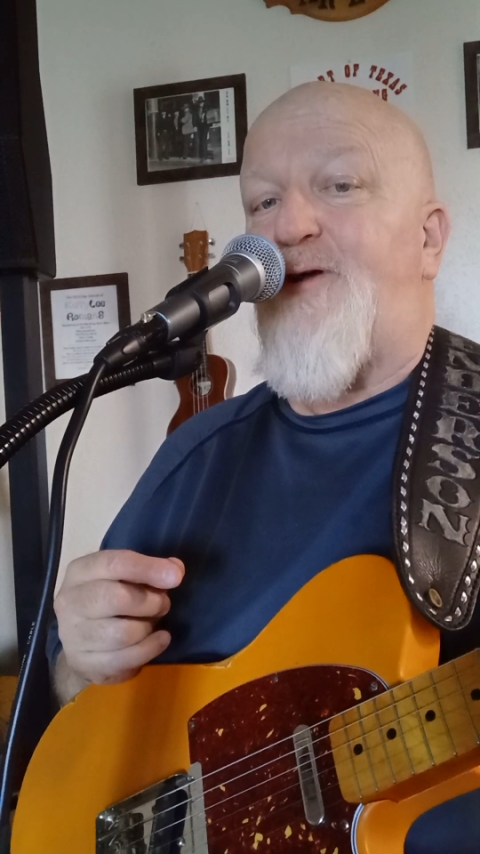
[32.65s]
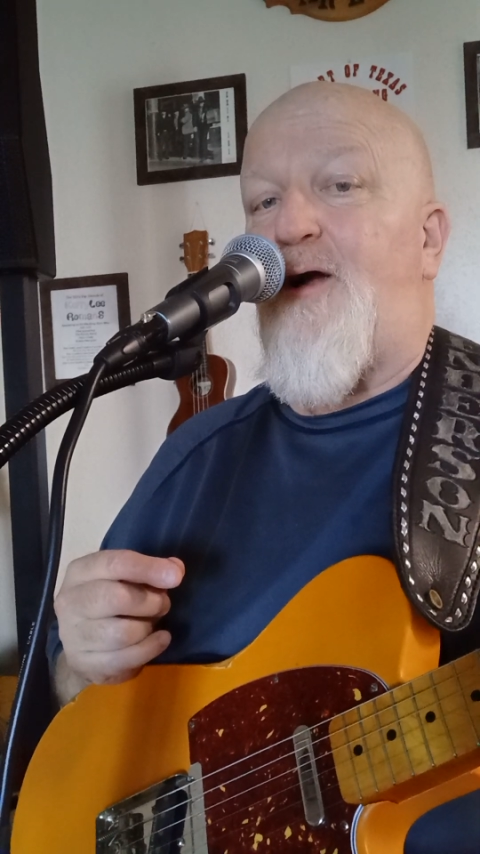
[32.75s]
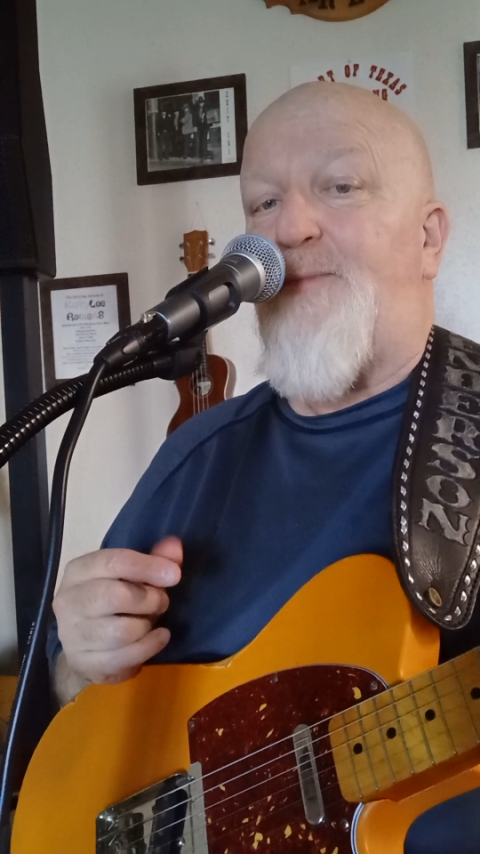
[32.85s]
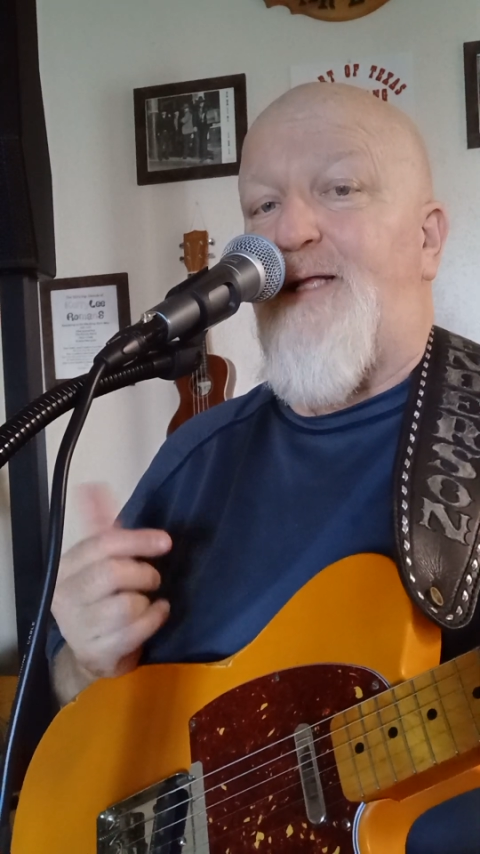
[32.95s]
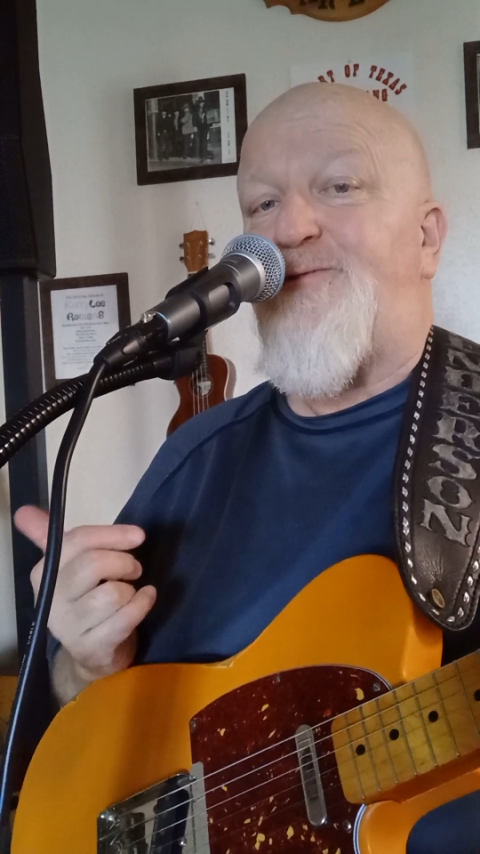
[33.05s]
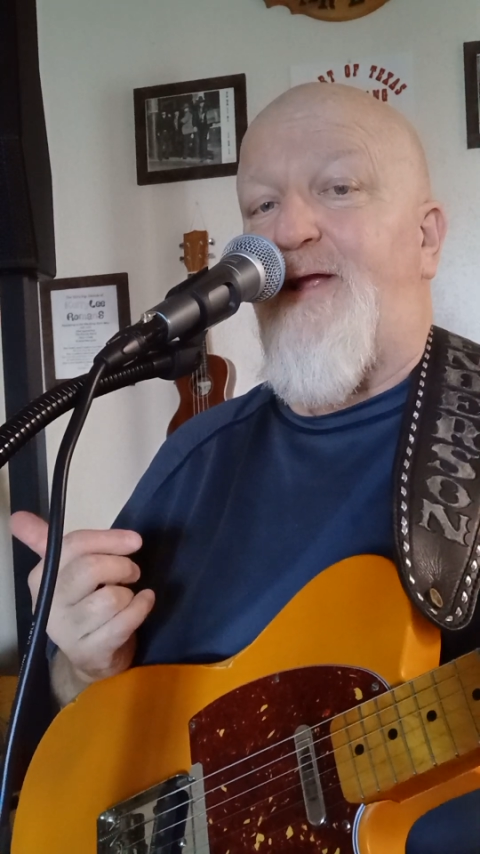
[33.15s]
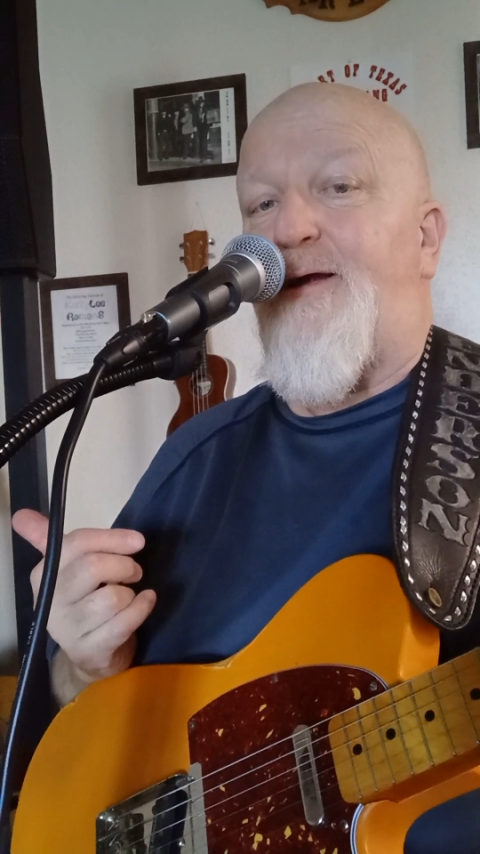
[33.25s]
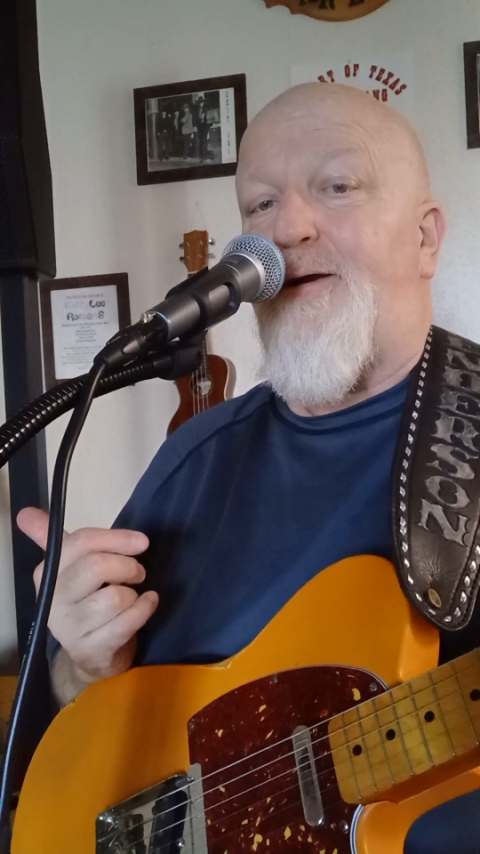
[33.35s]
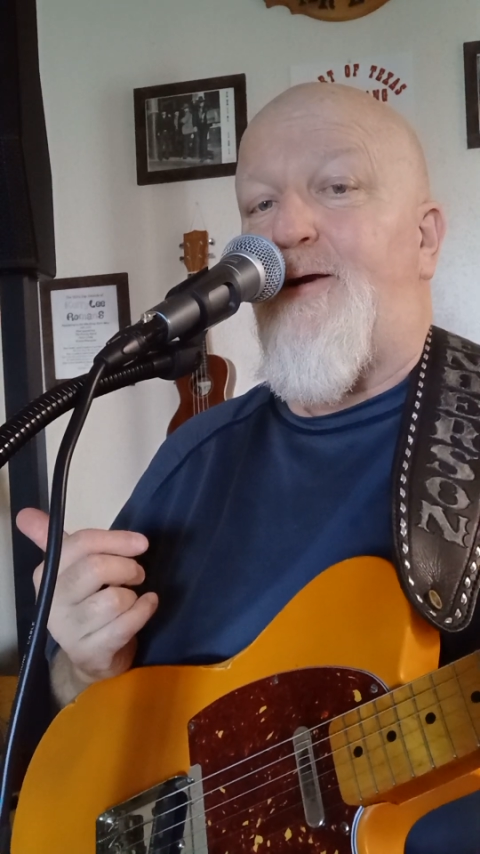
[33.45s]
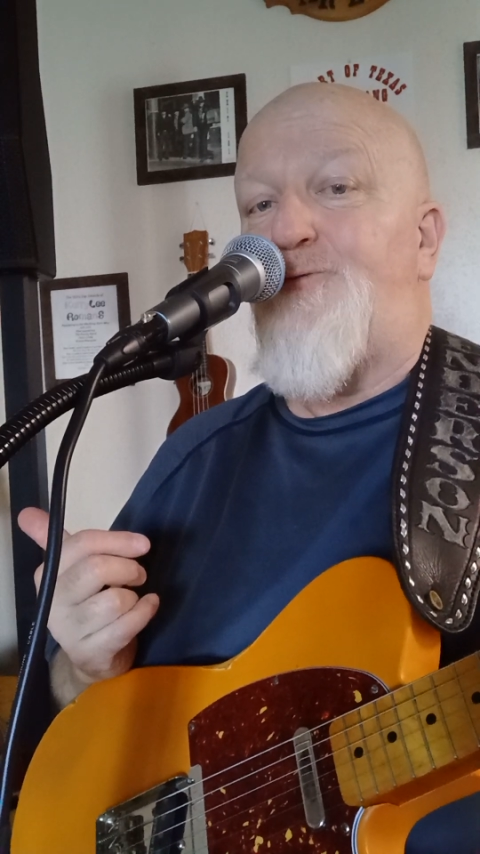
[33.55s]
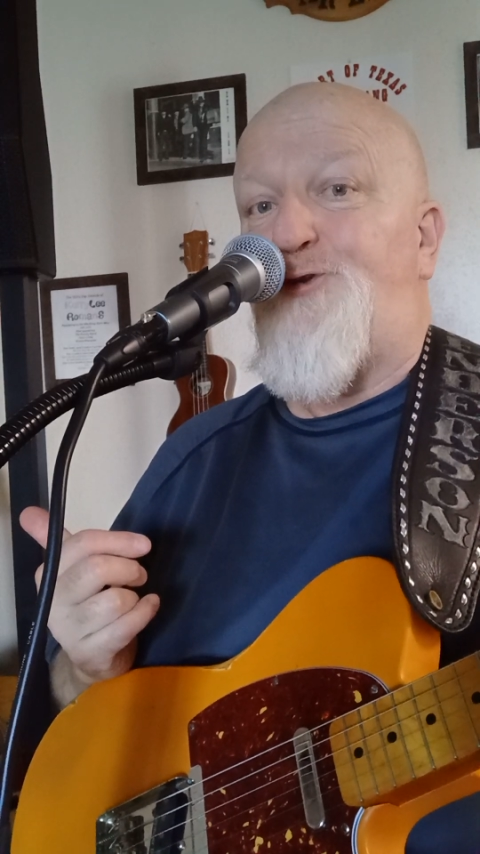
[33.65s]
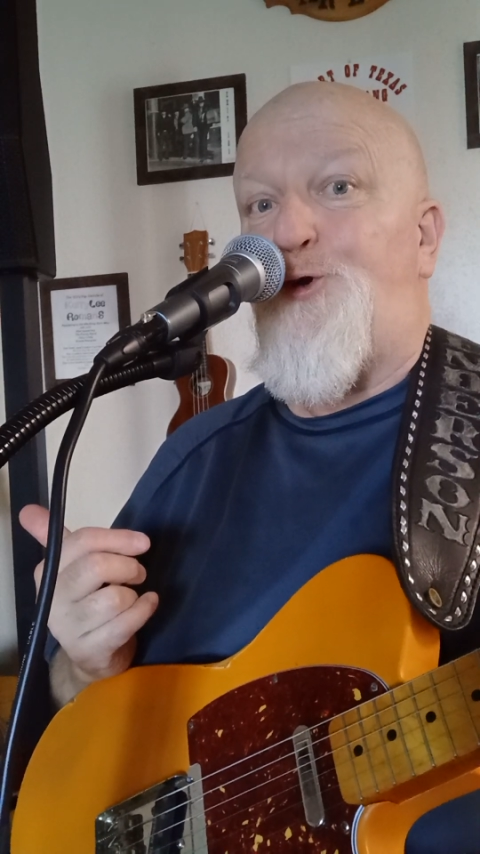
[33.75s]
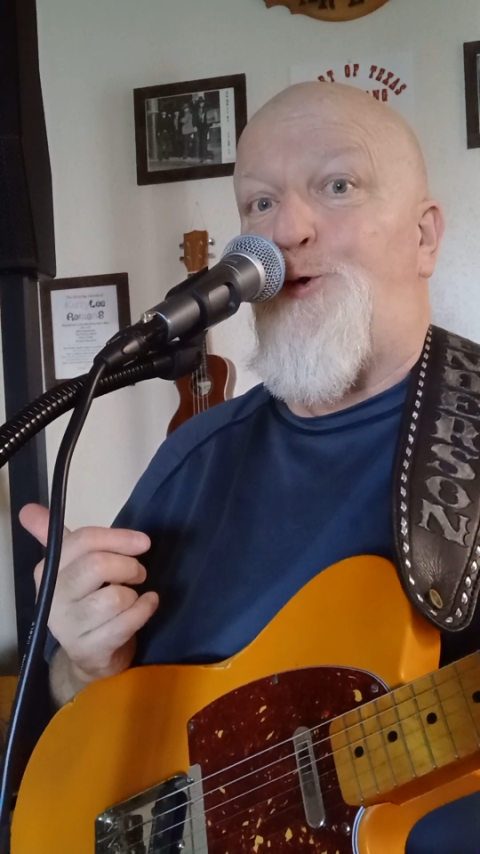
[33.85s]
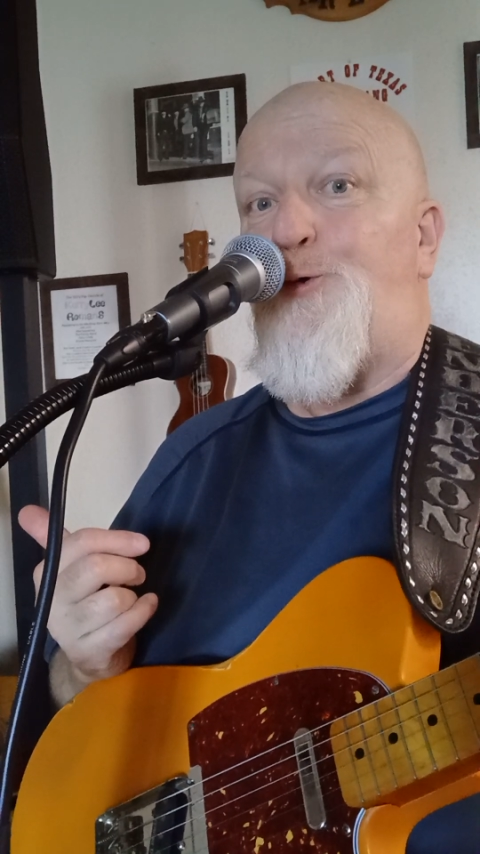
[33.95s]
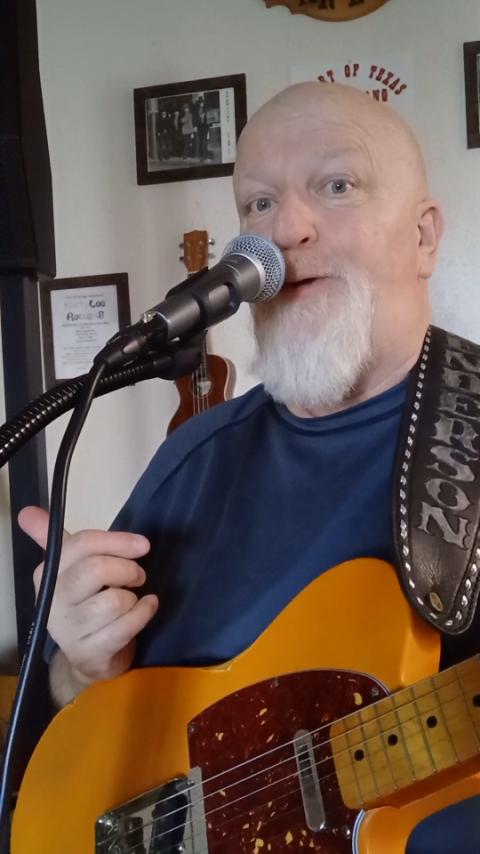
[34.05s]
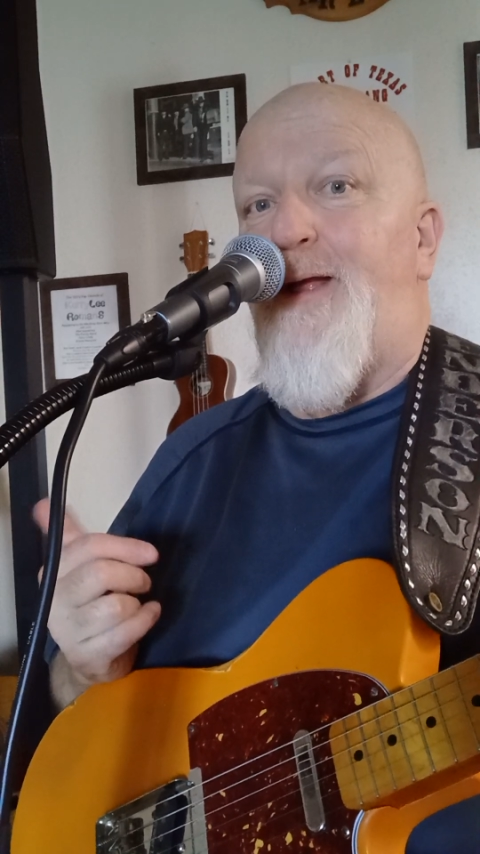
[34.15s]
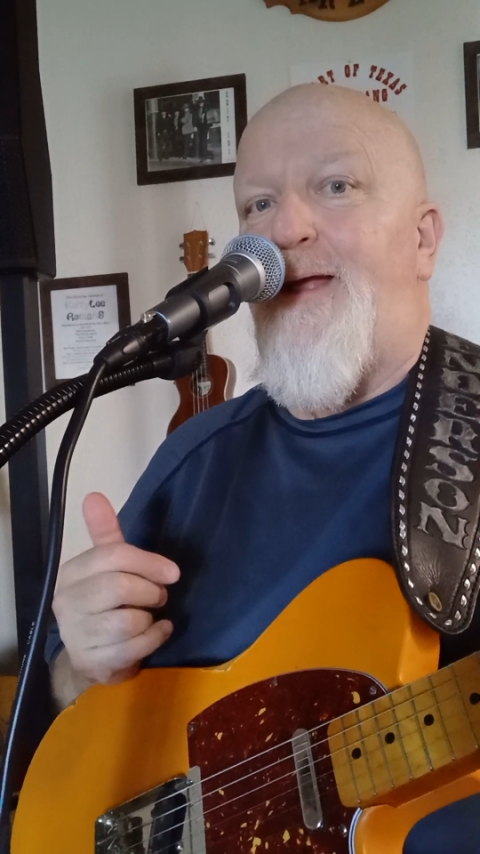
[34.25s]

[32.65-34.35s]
harmony singer too,